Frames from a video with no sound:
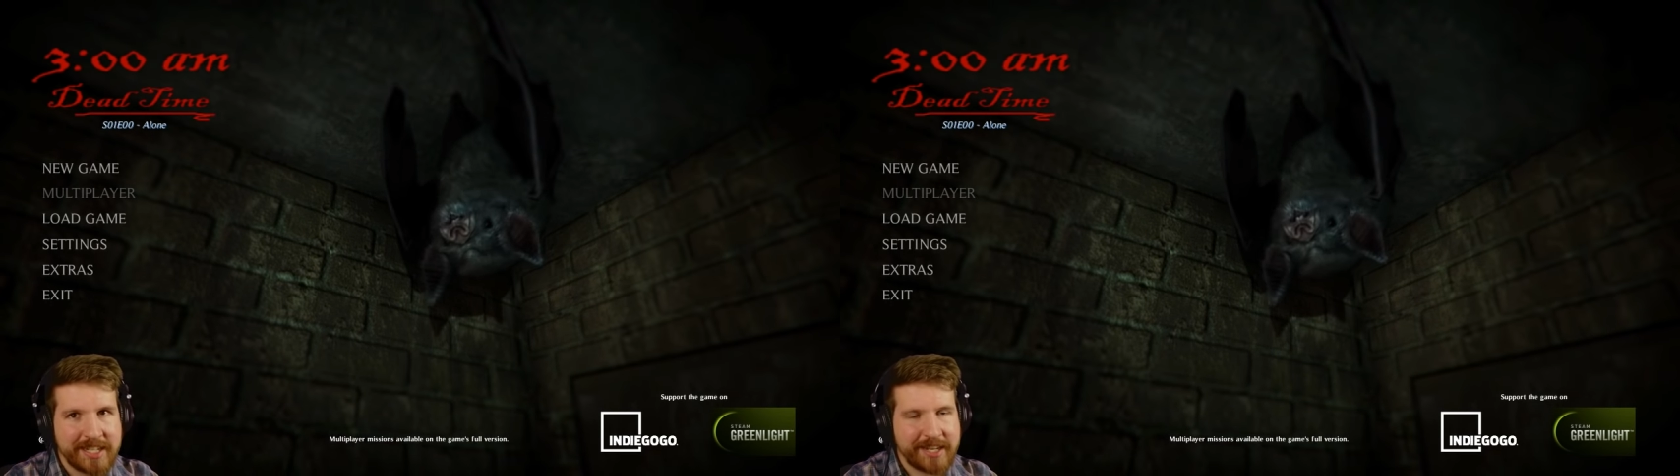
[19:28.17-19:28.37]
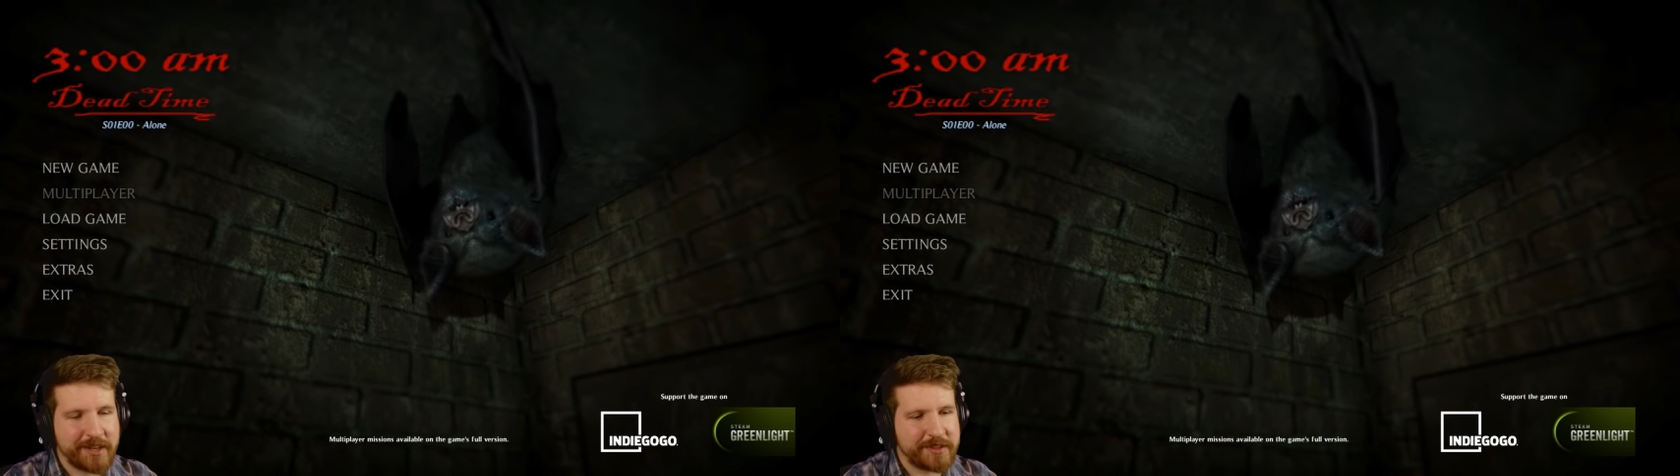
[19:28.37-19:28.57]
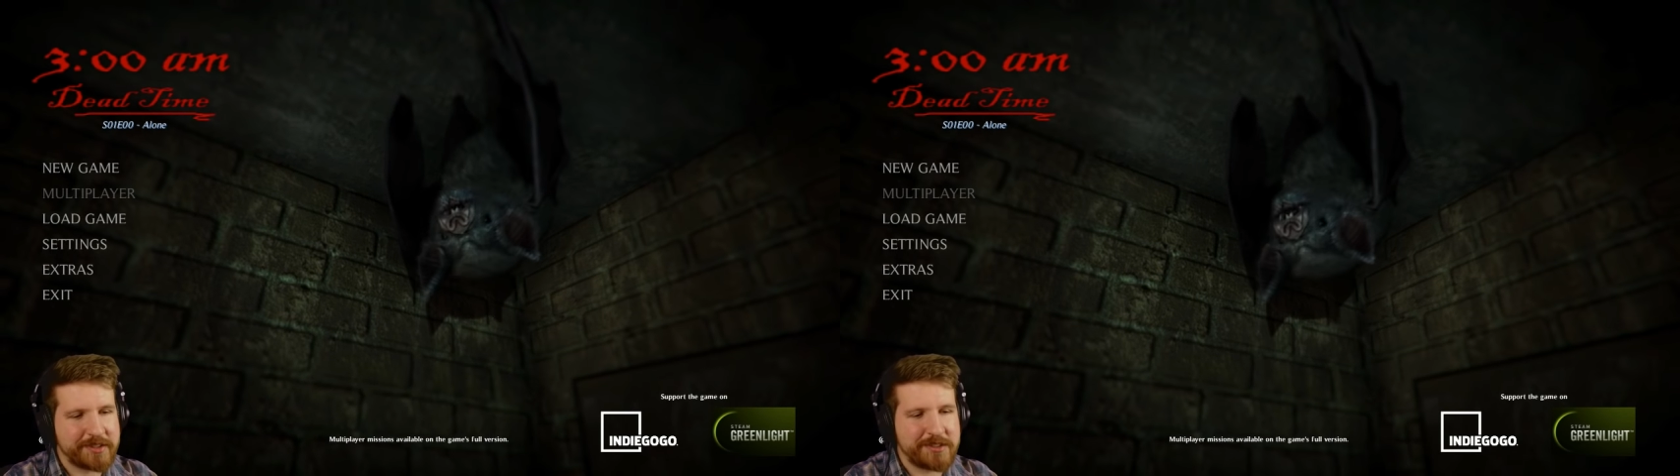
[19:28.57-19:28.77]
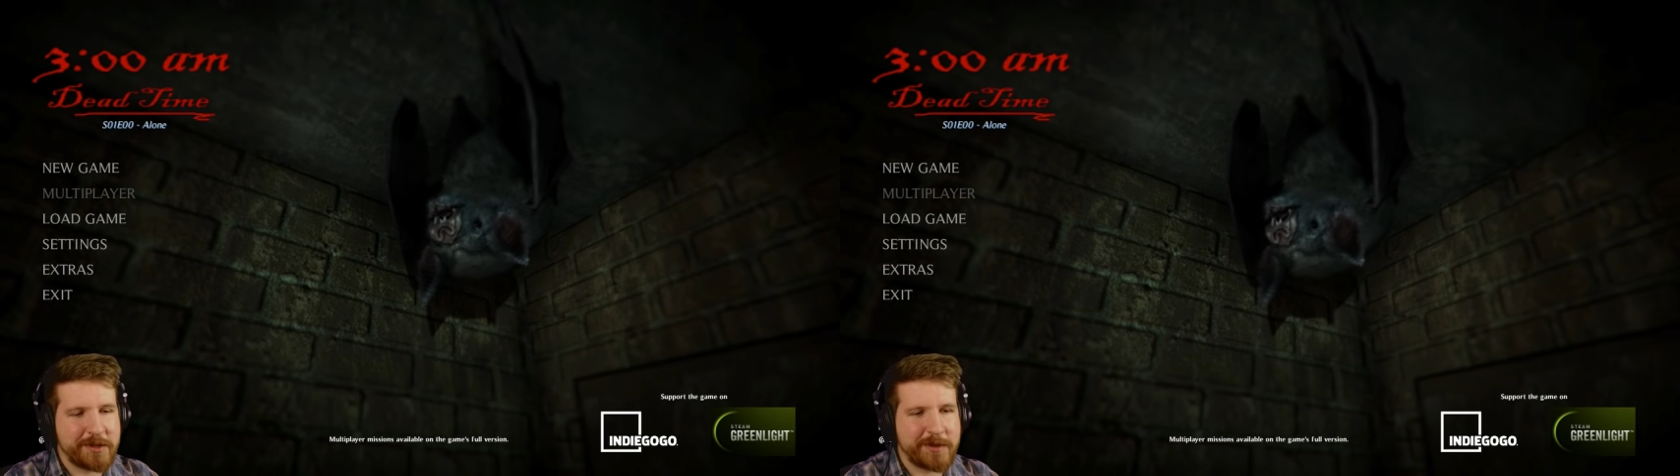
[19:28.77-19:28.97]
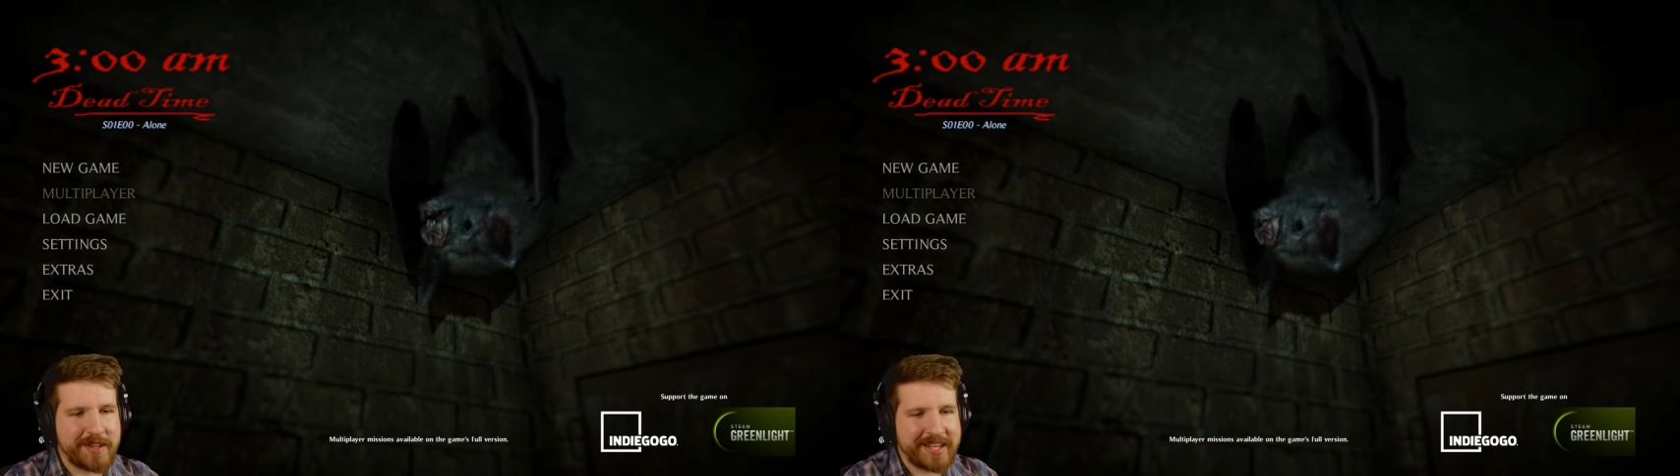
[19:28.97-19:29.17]
You know, there's
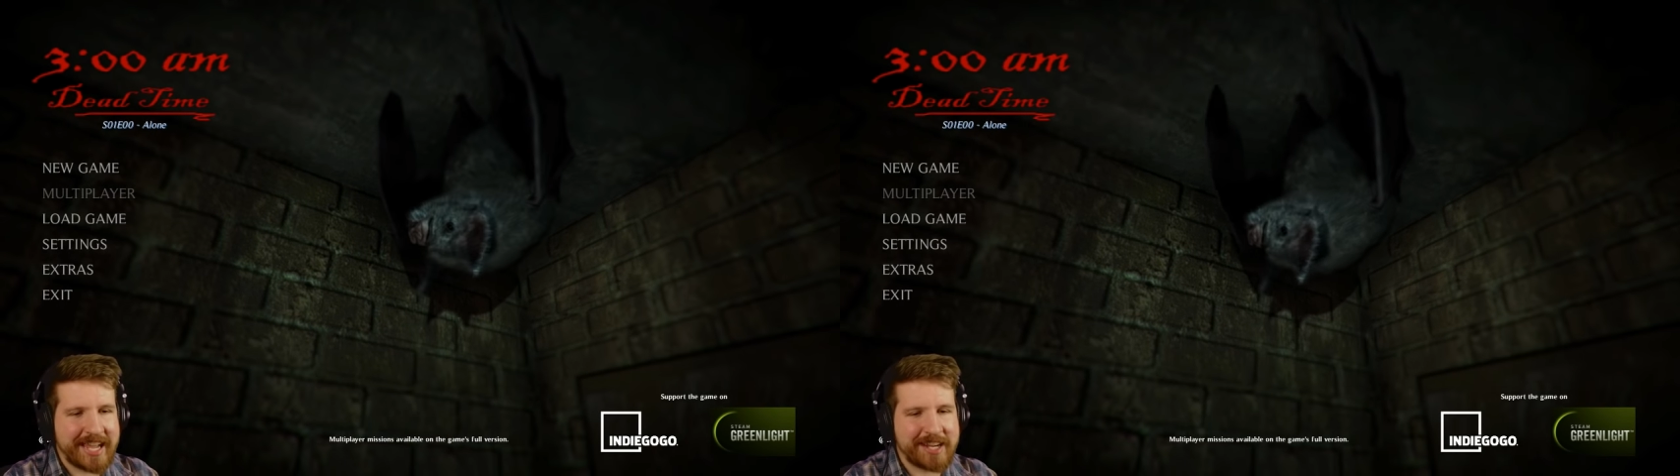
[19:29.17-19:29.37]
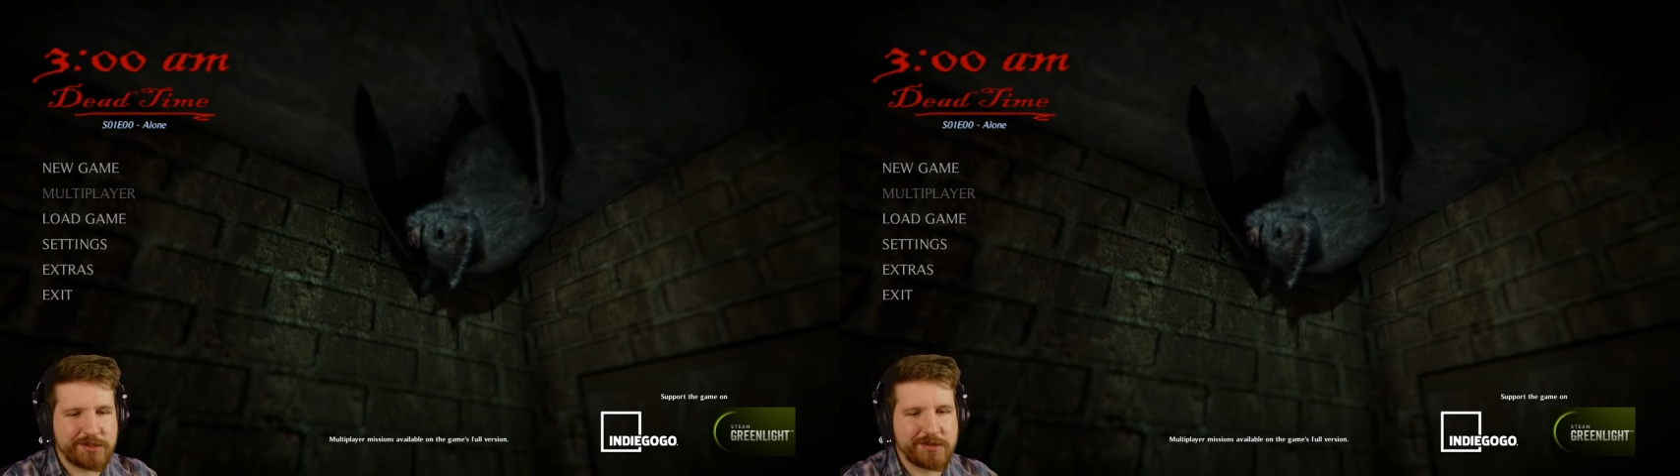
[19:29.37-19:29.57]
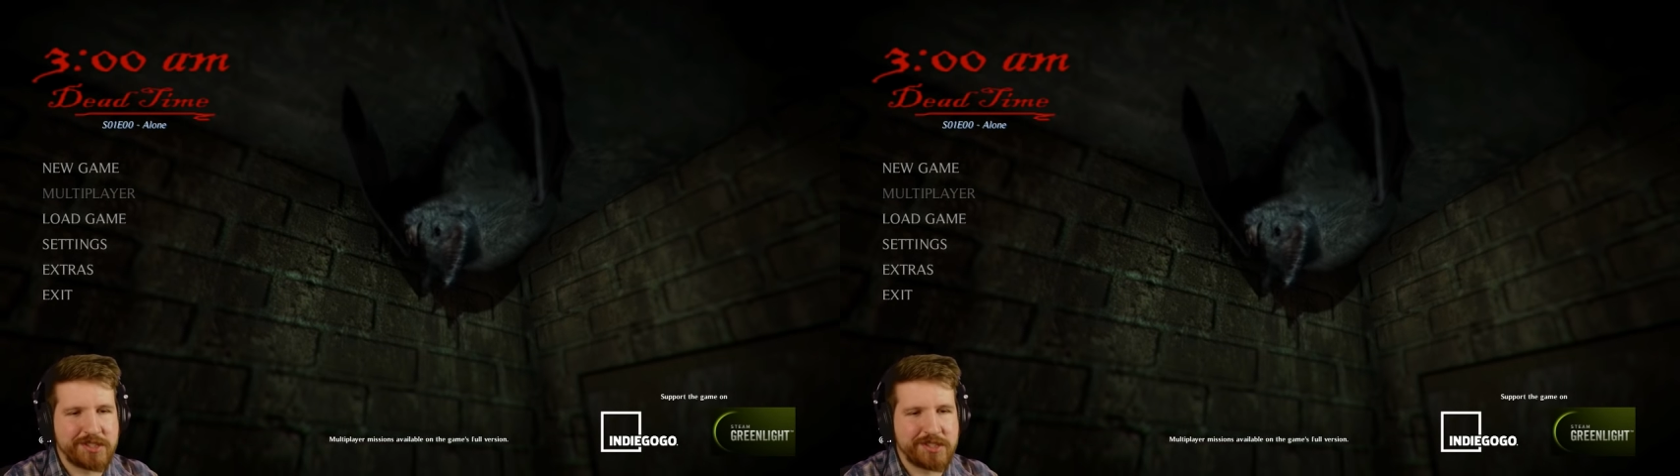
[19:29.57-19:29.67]
no like actual